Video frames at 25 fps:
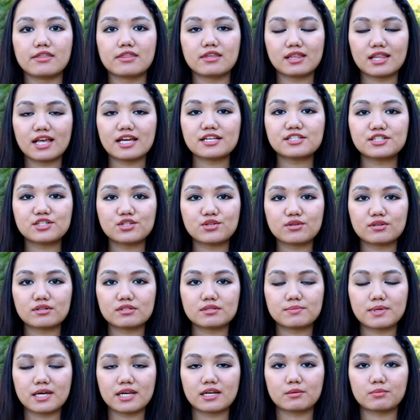The last two
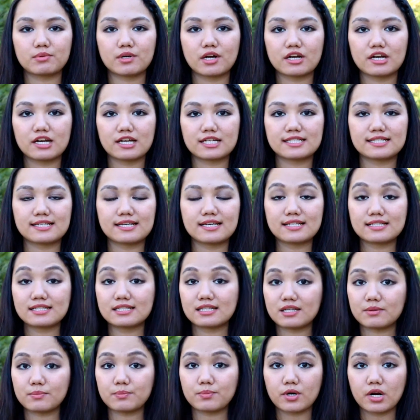cosmetic products
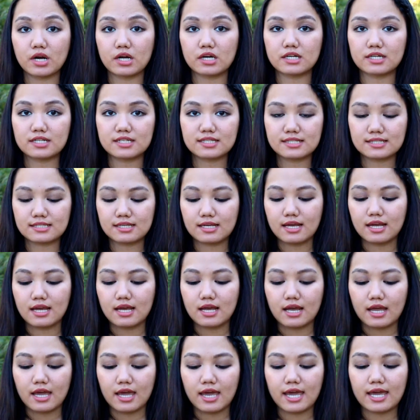is lip products,
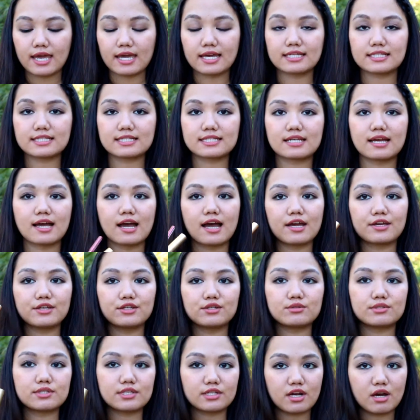and I
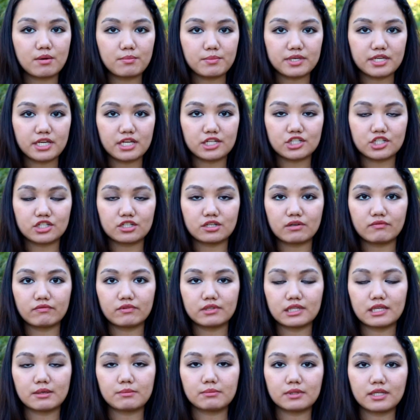use a combination
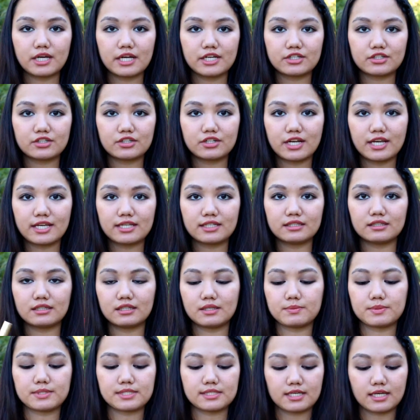of a lip liner and a
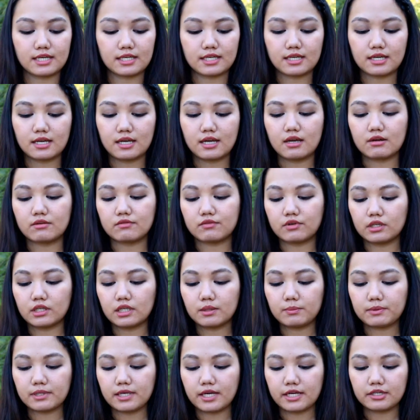lipstick. For
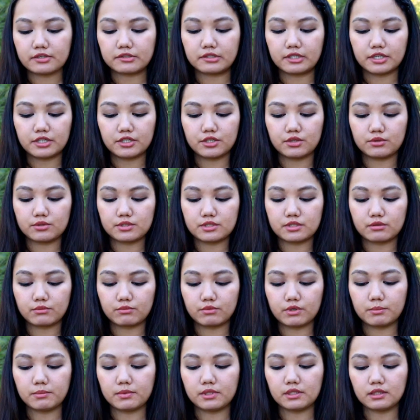lip liner, I use
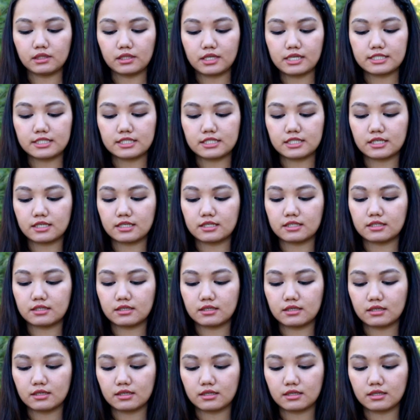the Rimmel
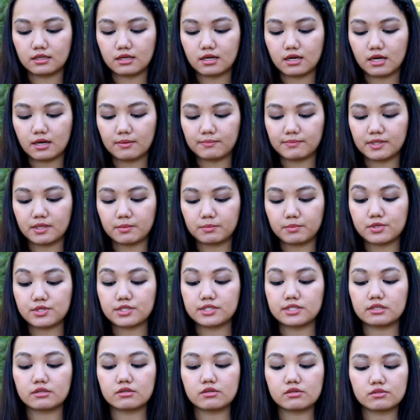London
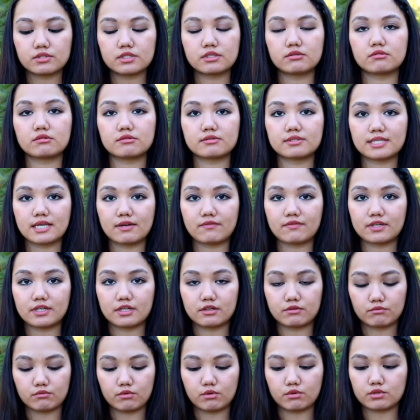number 007
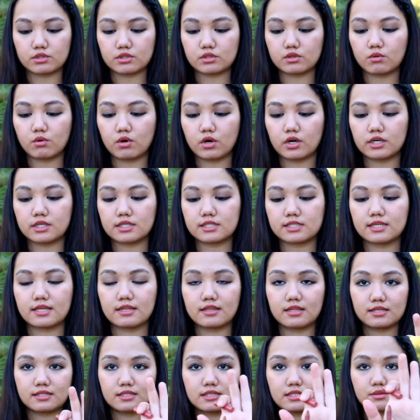in Rose Quartz,
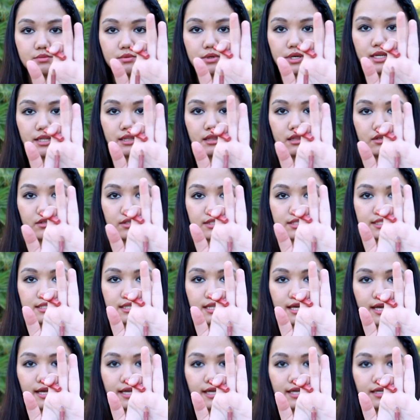and this is what it looks
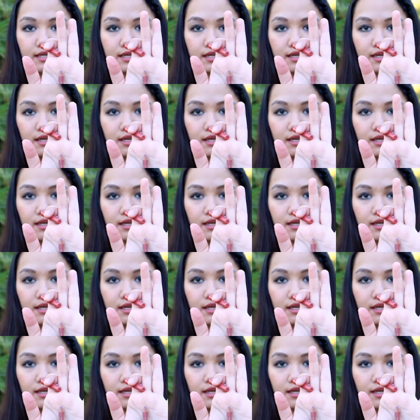like.